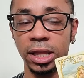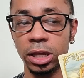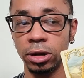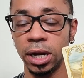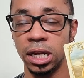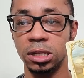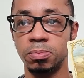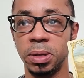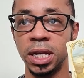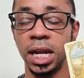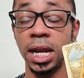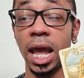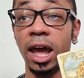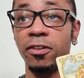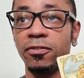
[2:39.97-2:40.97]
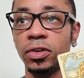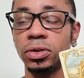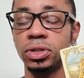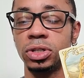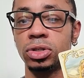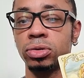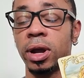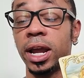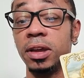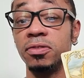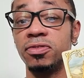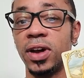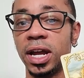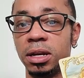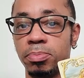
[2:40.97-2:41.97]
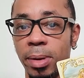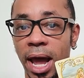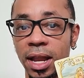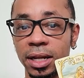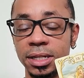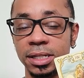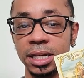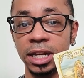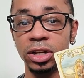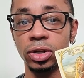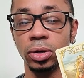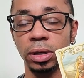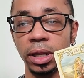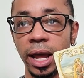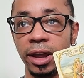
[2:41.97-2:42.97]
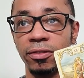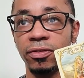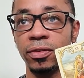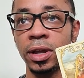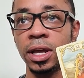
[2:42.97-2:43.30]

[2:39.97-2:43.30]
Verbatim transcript: There has been an effort to try and find balance in your life.